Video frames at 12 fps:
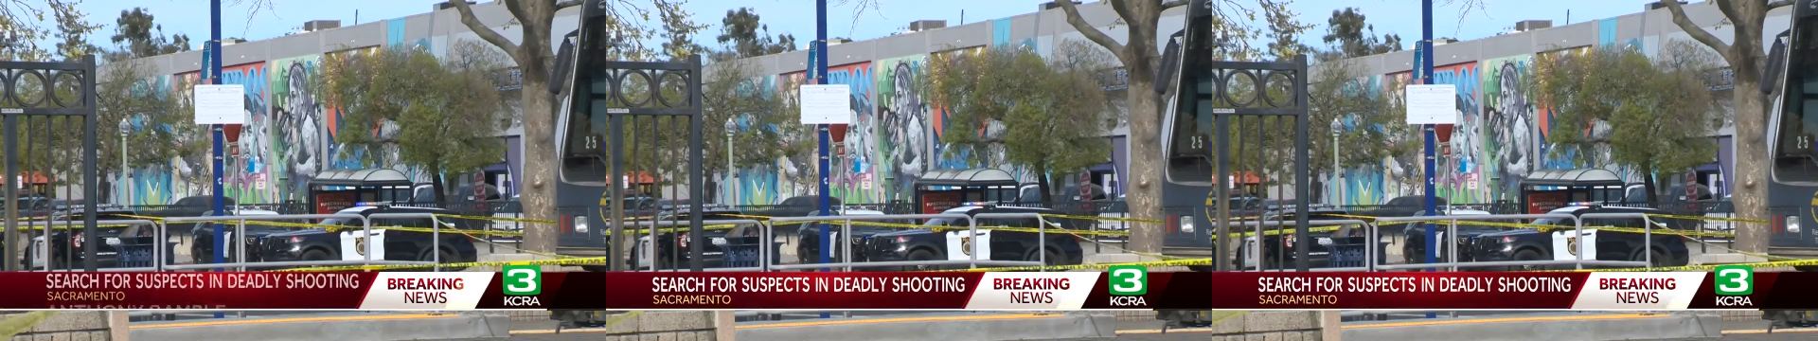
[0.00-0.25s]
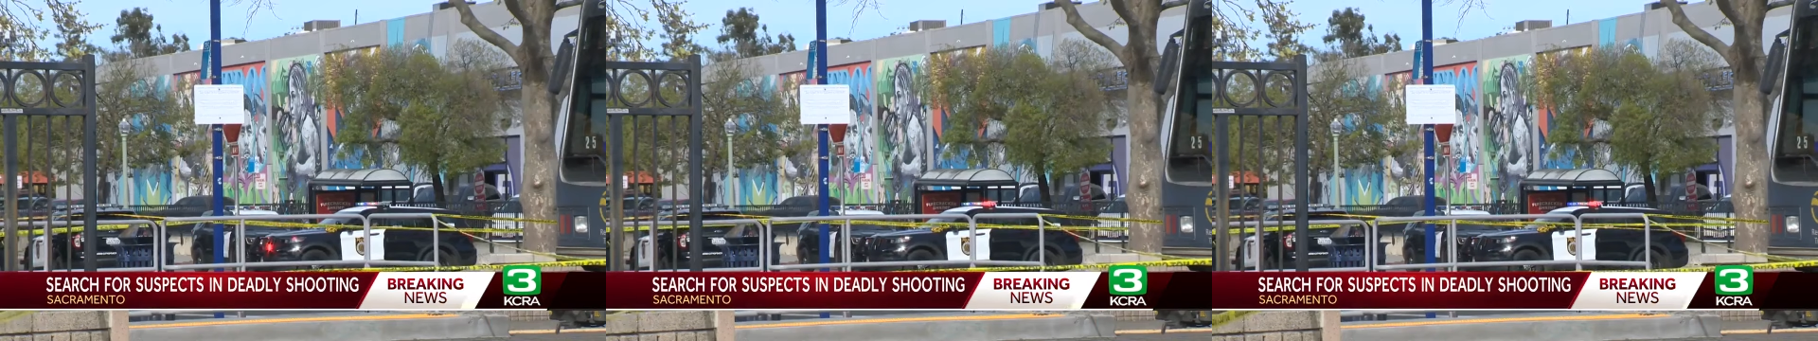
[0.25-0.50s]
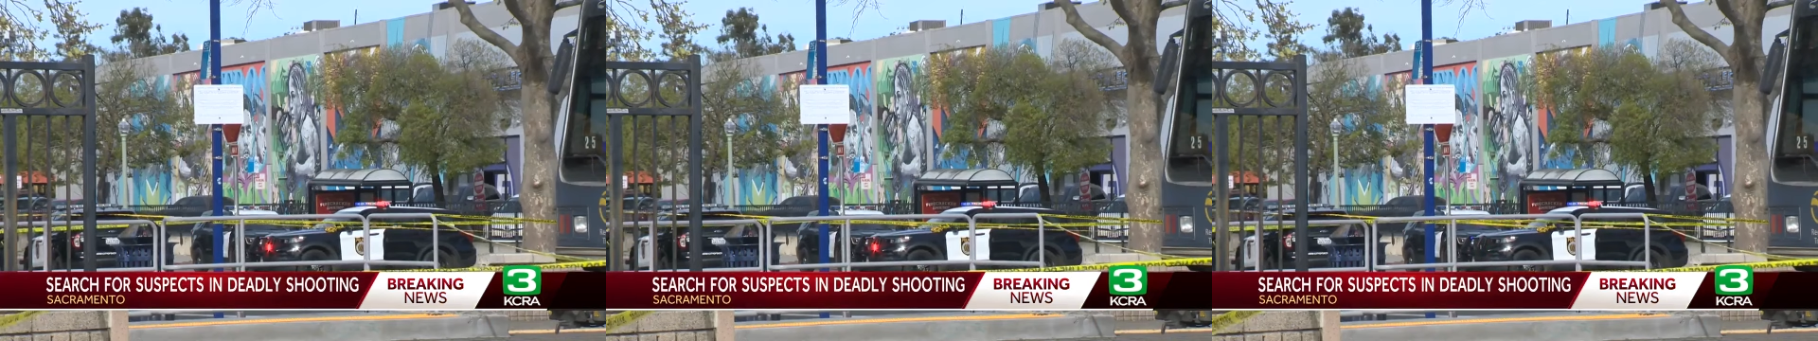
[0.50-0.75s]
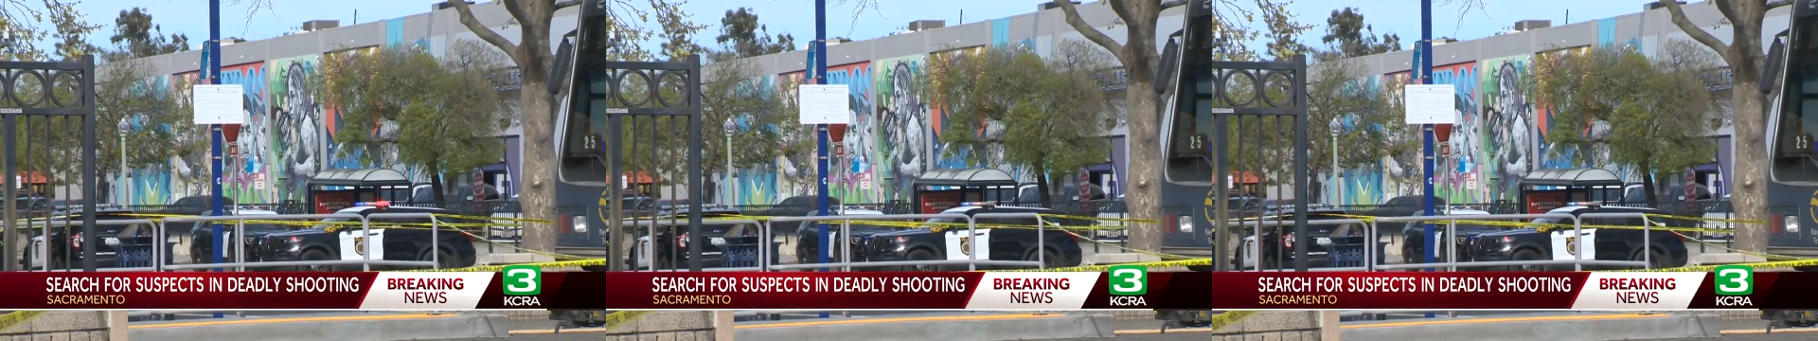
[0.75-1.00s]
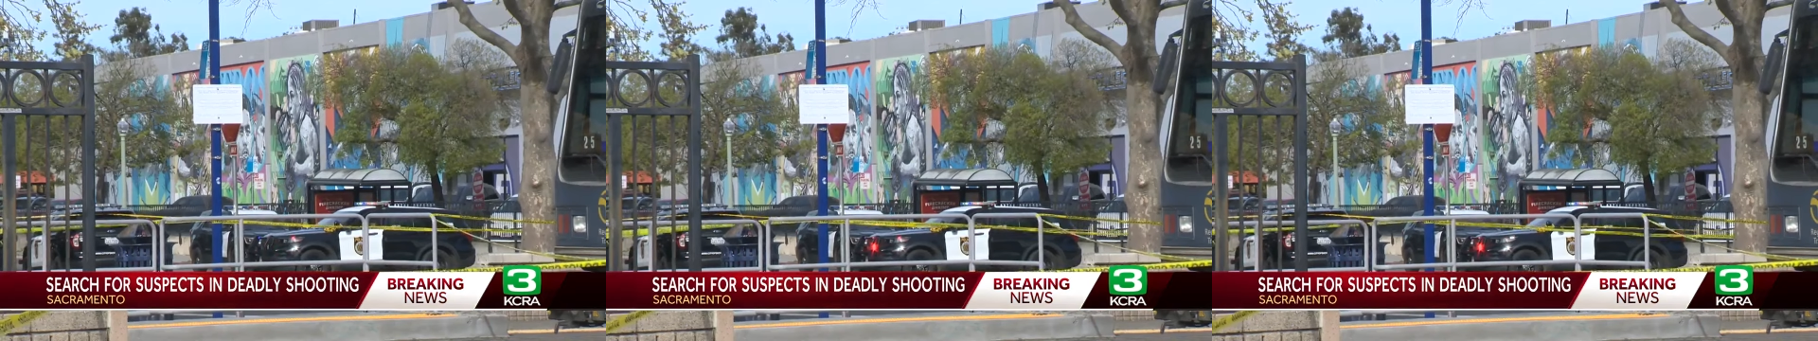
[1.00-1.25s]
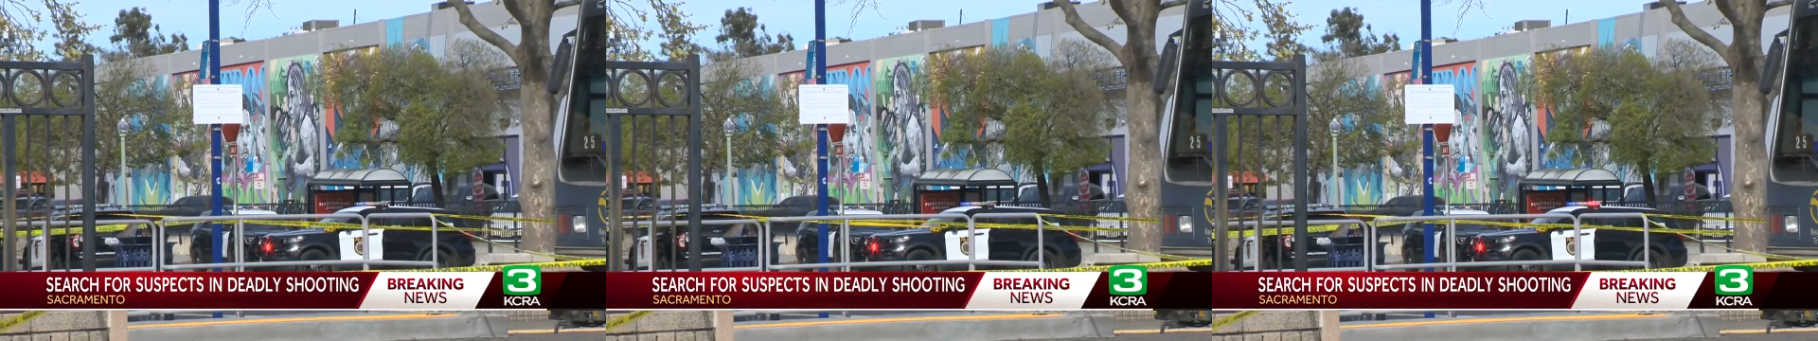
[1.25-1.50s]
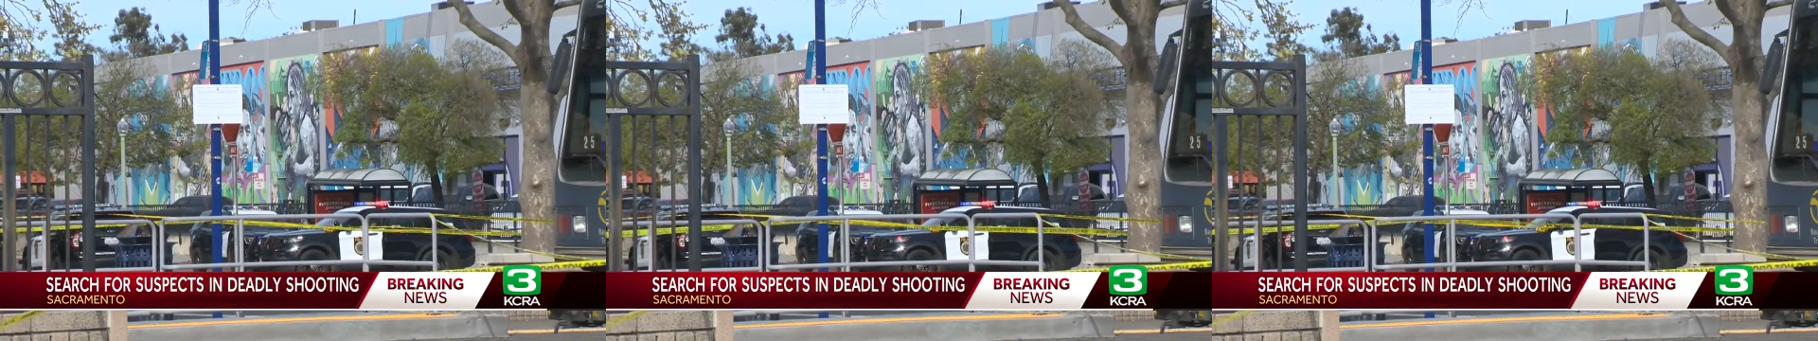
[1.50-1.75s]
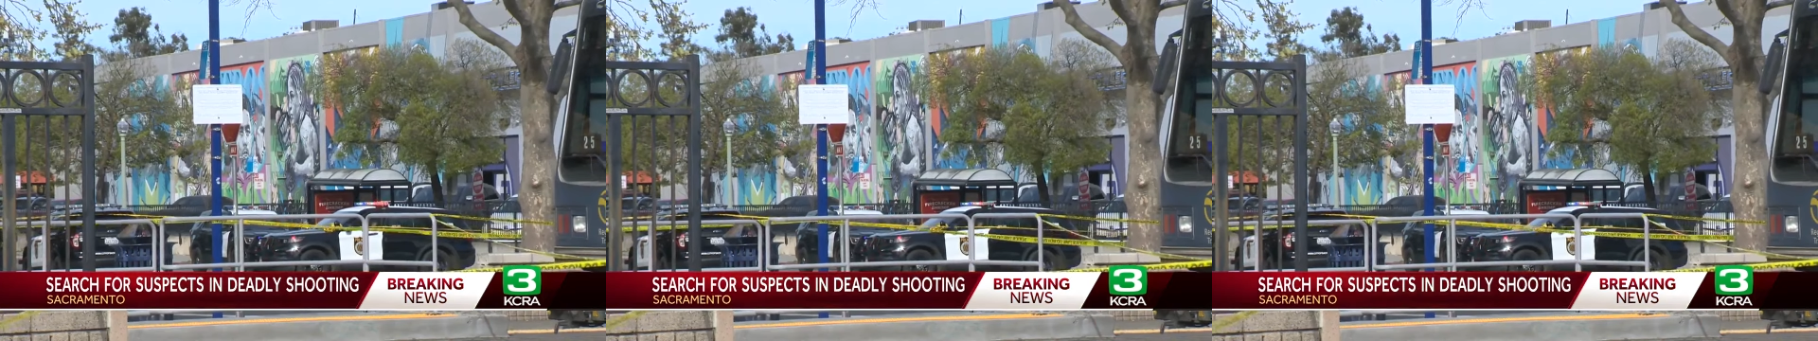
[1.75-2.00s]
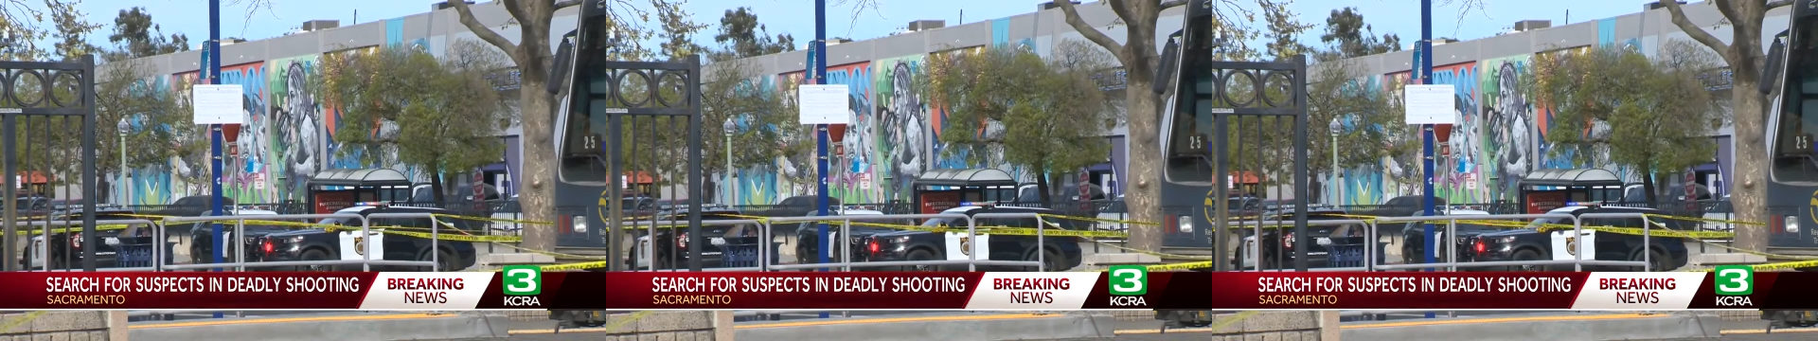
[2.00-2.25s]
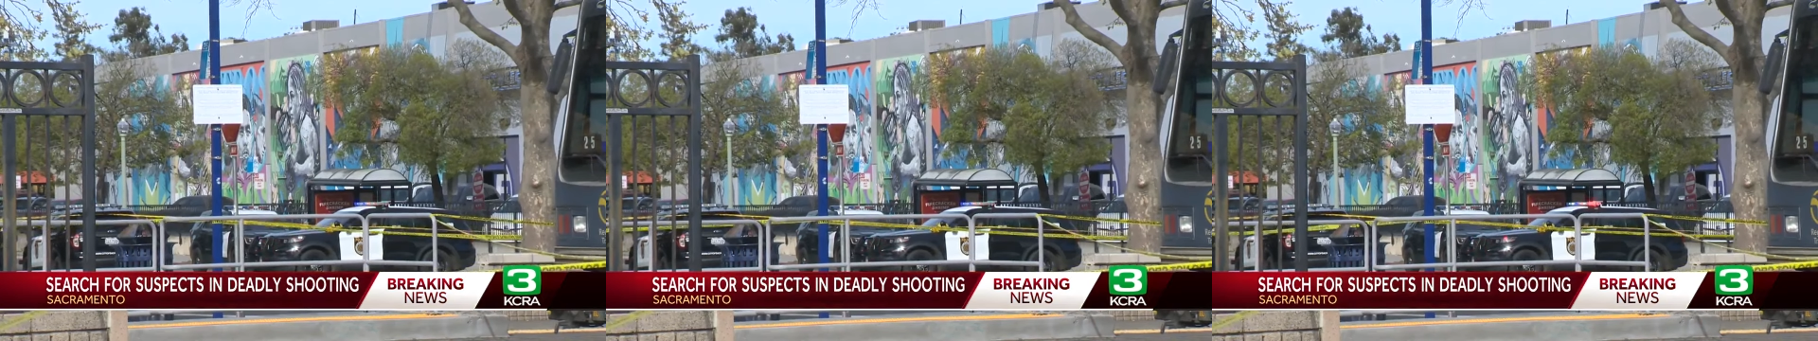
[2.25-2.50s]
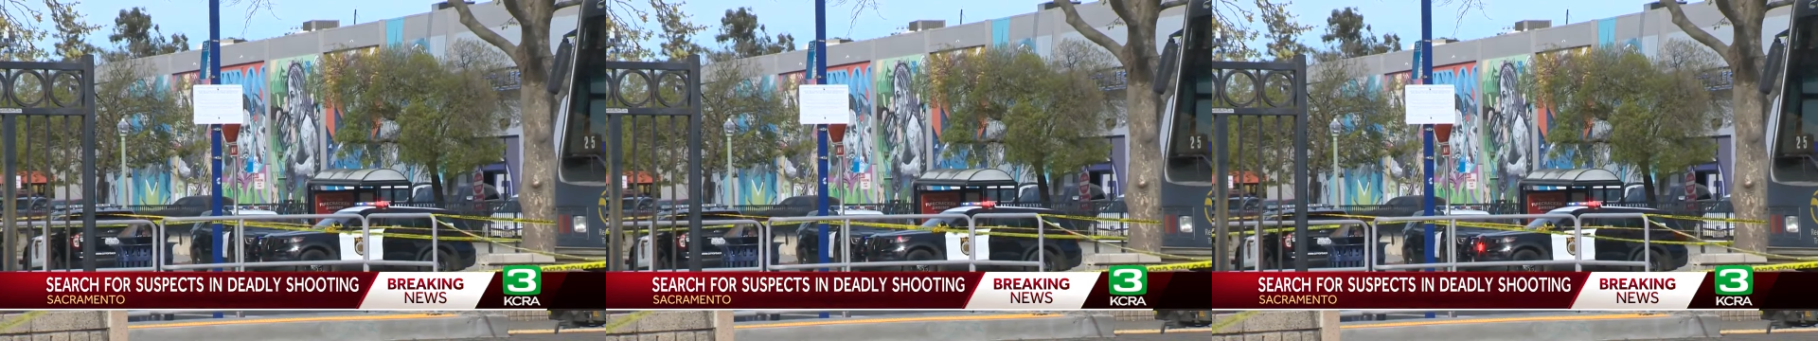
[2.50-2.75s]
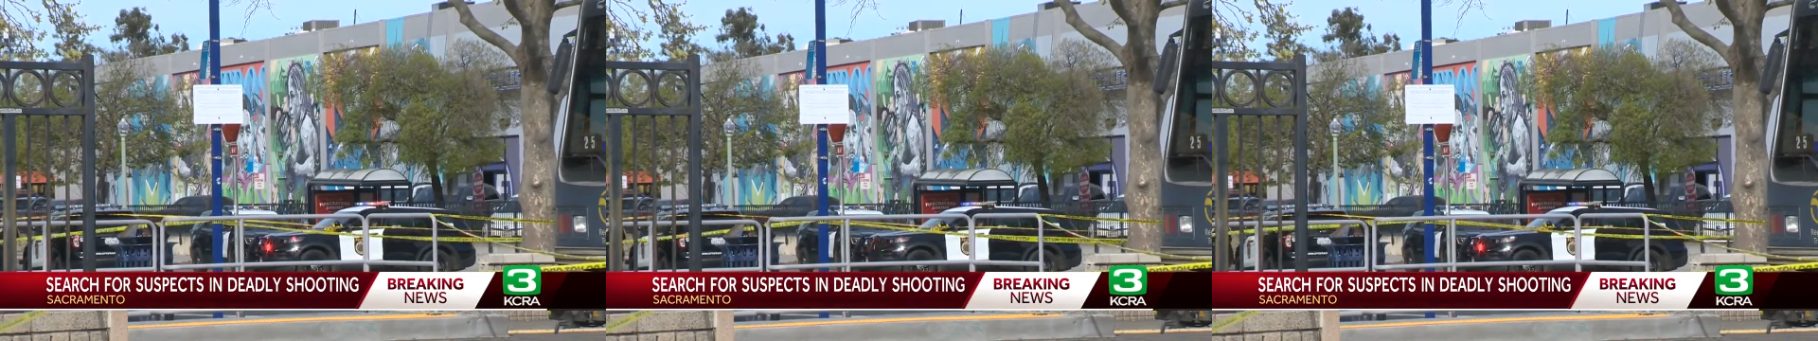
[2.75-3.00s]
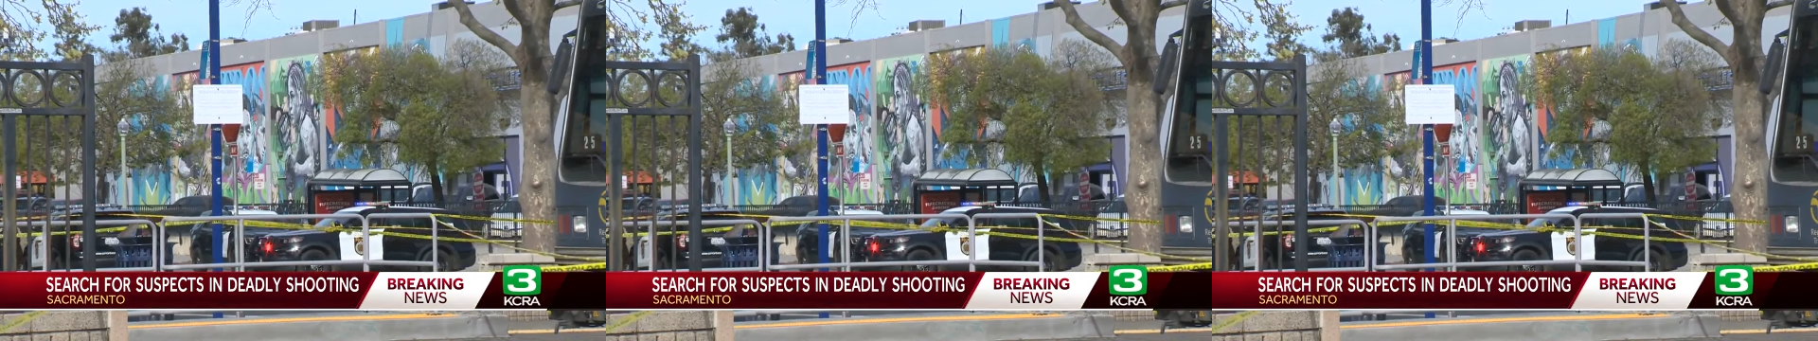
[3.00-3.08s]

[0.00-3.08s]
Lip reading: Nobody's mouth can be seen.